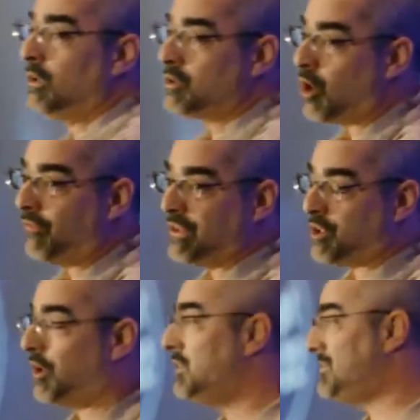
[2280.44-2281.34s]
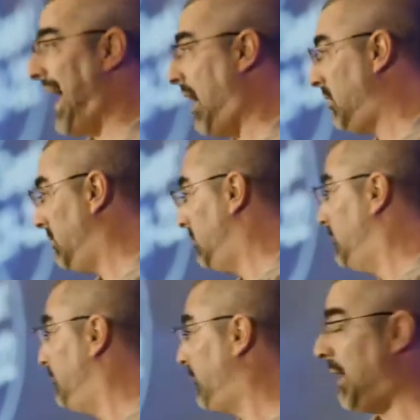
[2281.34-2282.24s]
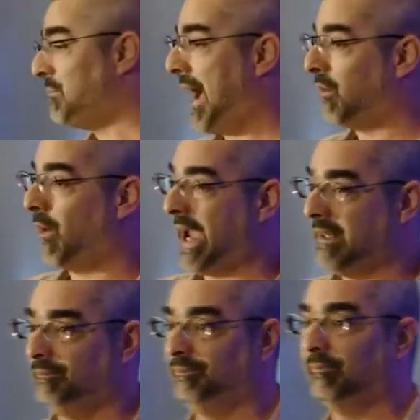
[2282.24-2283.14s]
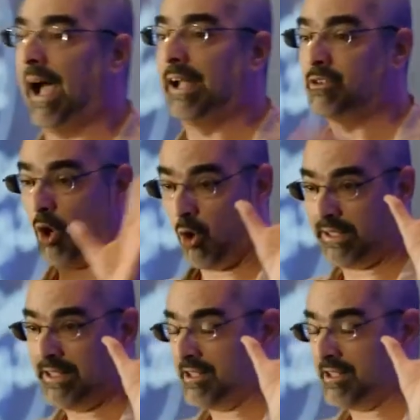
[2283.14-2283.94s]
So if it turns out I'm not right, I totally